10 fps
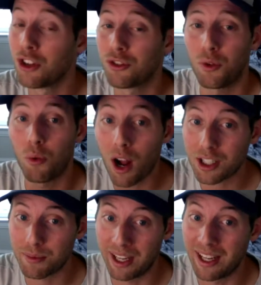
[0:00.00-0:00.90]
So you
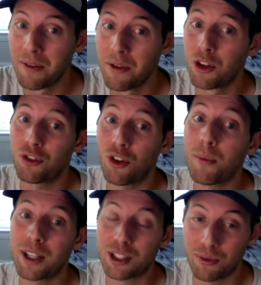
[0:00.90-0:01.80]
watch me,
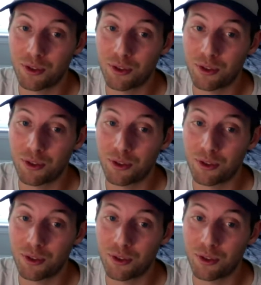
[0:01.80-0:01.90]
so much of,